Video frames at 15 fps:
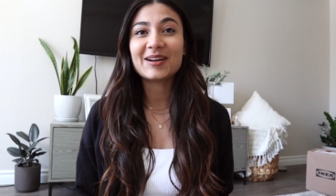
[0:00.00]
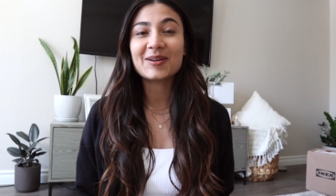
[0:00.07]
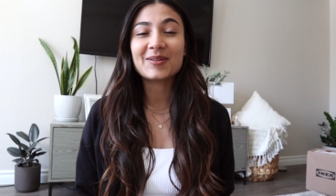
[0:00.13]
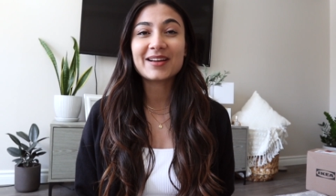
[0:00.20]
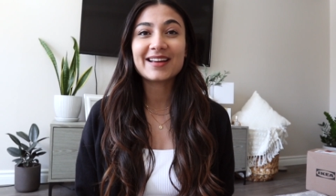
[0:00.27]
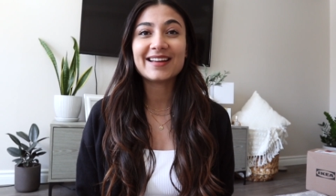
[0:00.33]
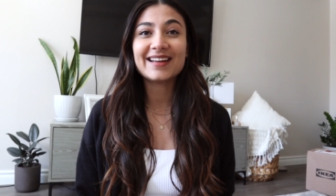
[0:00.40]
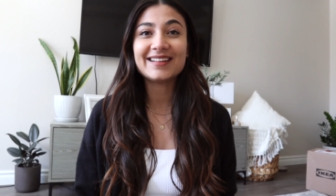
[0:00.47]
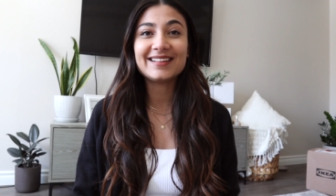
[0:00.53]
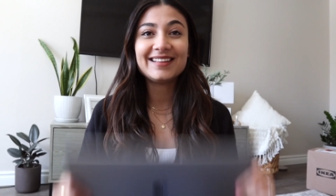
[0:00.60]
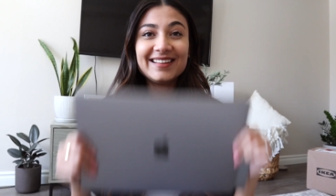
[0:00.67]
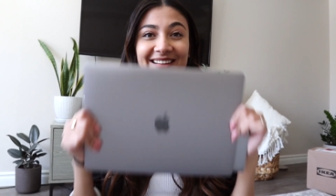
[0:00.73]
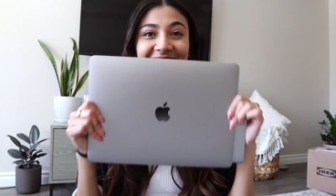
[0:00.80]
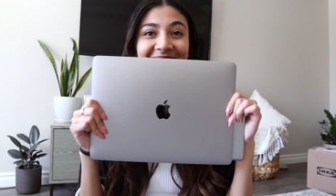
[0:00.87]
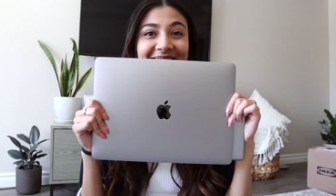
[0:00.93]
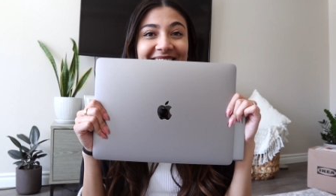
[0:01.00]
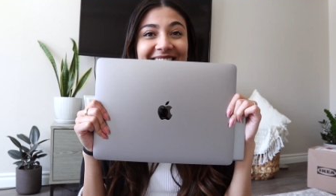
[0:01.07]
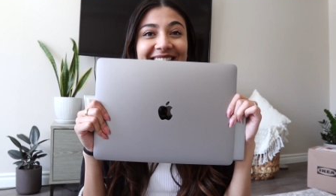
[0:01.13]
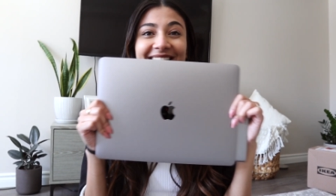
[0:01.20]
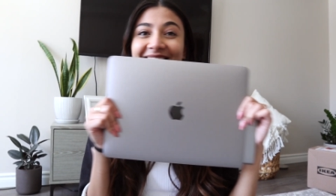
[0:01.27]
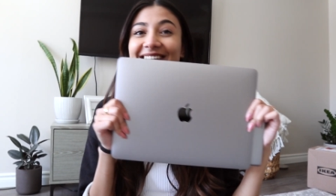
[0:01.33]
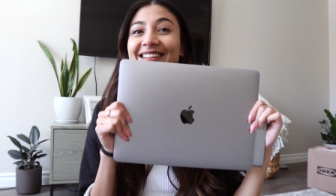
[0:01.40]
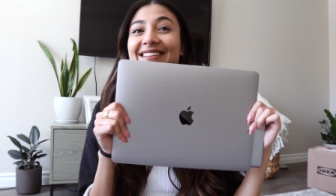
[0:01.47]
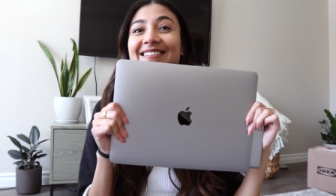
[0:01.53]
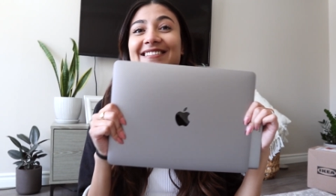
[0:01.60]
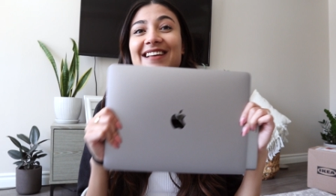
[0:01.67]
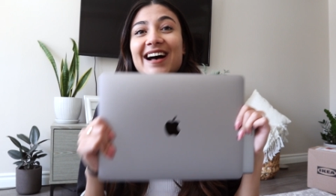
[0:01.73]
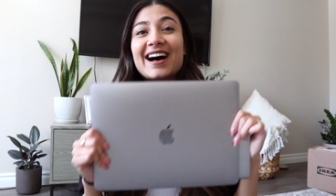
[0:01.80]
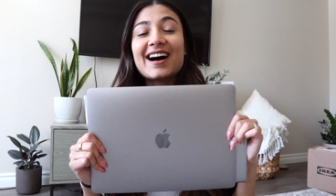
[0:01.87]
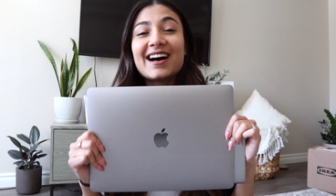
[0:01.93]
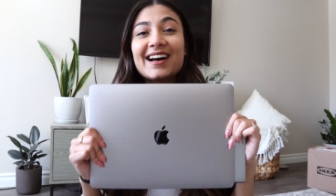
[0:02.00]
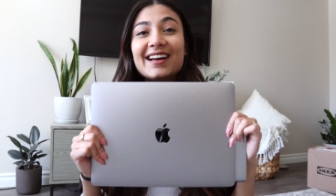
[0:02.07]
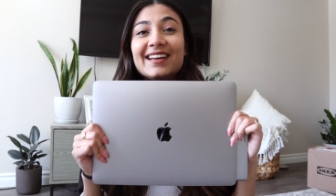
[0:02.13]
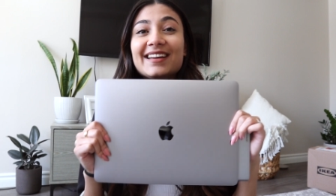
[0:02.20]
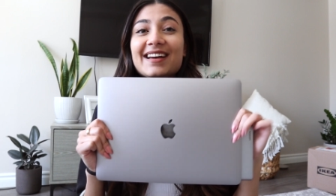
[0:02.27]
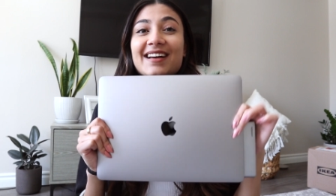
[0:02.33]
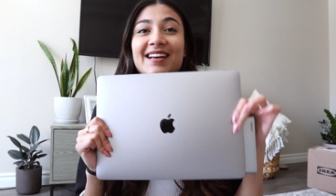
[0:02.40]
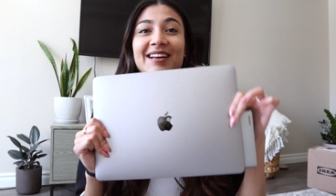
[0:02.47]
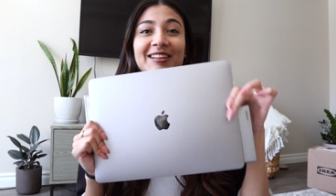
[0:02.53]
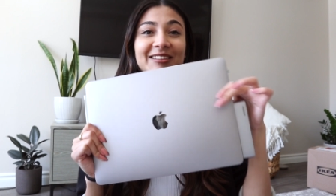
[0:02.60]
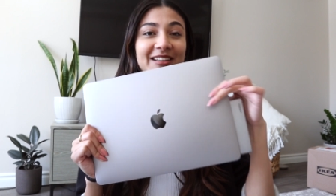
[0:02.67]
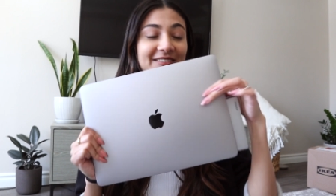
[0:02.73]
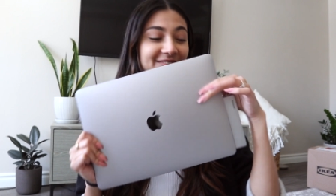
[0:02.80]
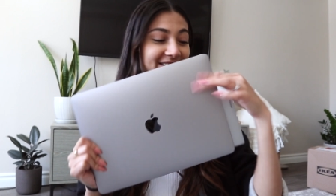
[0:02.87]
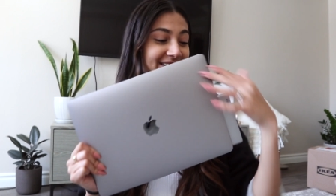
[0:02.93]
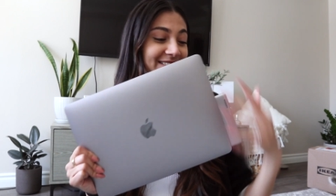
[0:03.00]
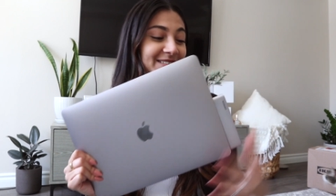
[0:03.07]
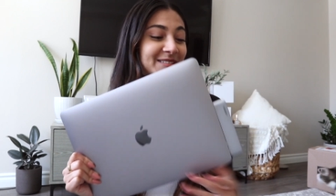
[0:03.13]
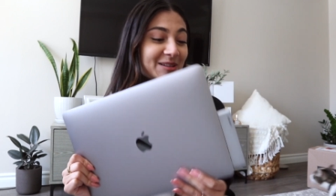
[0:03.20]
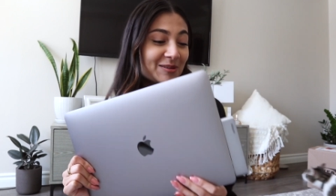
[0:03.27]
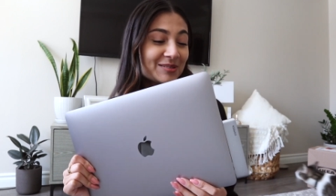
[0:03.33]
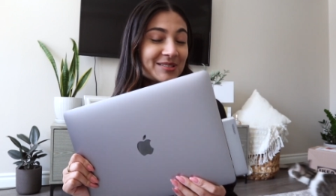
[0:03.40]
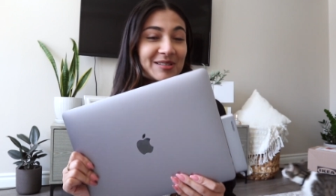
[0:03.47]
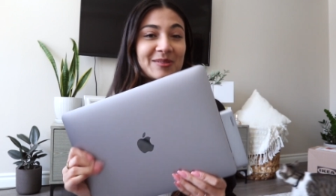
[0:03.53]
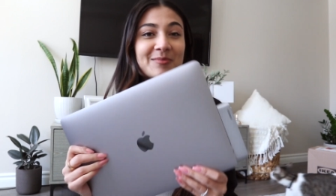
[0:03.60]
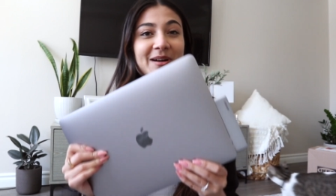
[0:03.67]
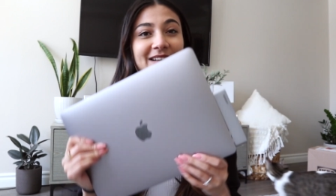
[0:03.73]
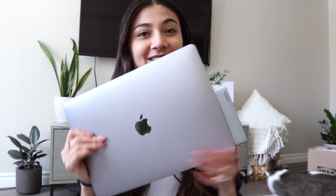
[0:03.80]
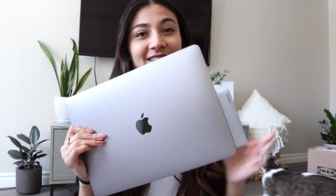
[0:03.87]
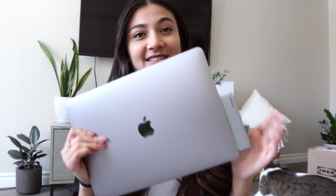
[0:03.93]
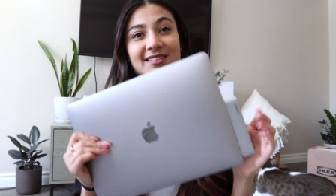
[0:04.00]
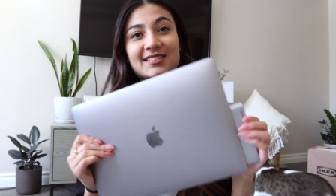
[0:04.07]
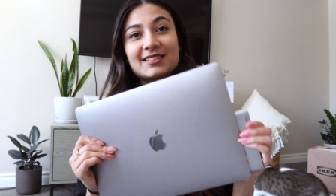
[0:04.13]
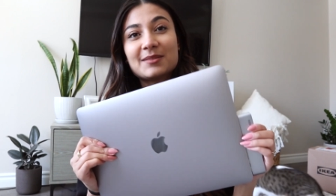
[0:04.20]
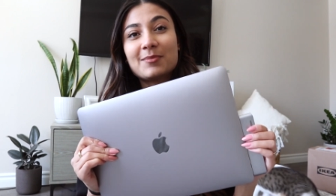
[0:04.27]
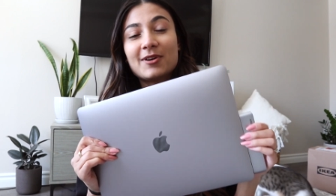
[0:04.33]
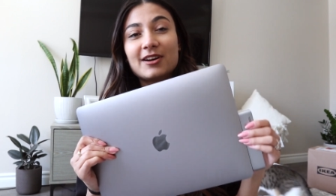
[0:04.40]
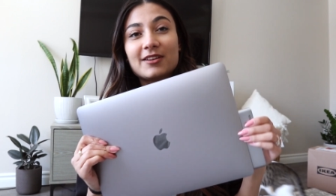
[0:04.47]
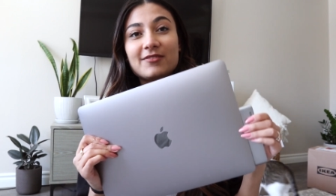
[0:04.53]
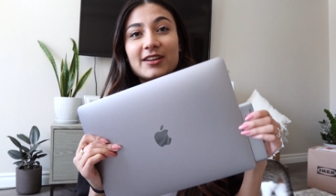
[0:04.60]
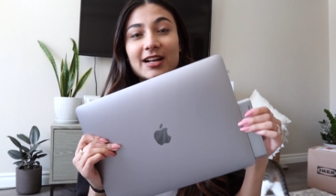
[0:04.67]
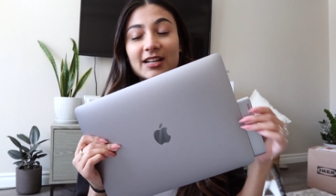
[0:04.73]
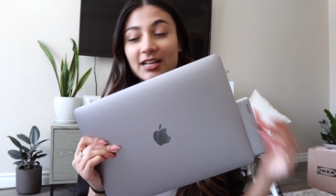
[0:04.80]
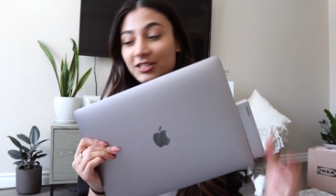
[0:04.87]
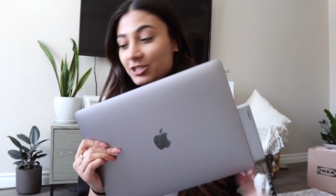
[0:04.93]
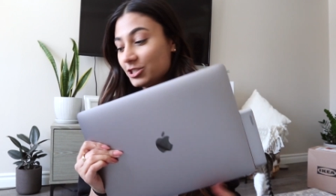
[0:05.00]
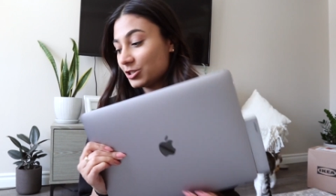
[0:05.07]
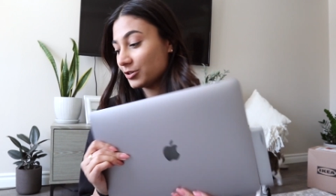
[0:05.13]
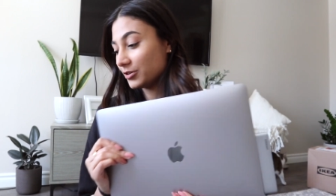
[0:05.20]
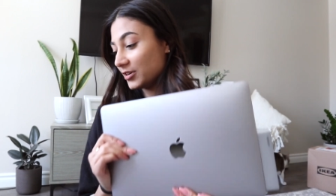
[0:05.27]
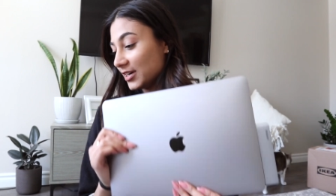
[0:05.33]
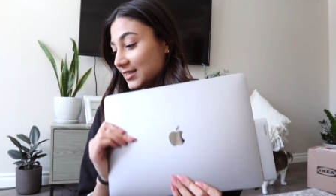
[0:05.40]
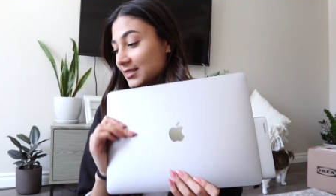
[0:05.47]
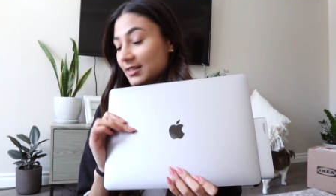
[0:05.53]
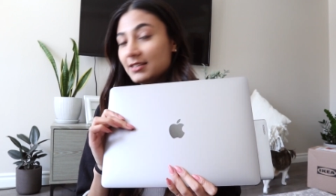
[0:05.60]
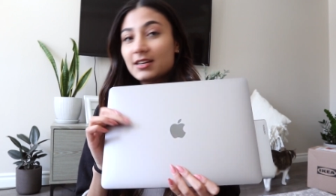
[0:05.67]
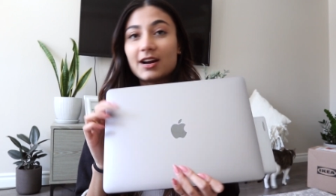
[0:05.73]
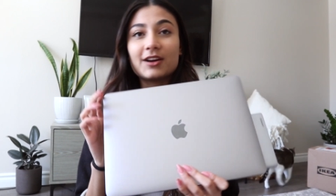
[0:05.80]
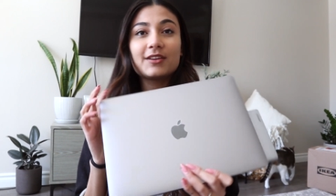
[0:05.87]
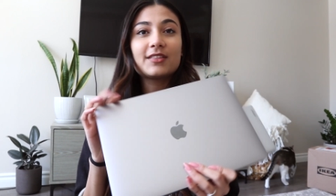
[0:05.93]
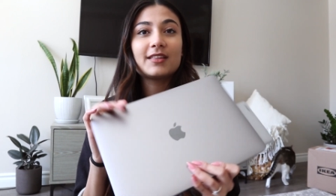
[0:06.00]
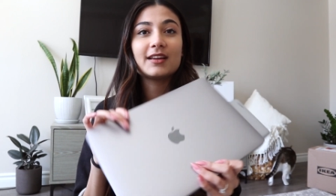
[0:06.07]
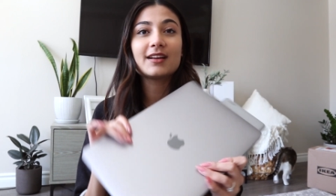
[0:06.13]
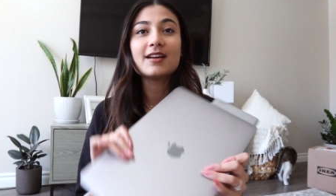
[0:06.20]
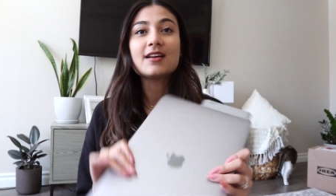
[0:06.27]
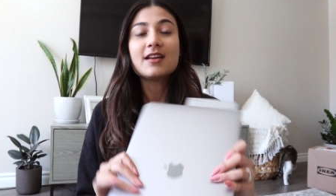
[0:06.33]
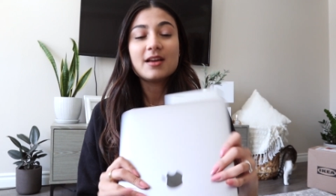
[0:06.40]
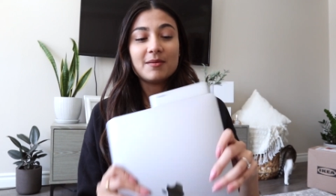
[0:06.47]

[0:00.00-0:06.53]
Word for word: Okay, and here it is. I love it so, so much. This isn't a part of it. I'll actually show you guys the entire thing.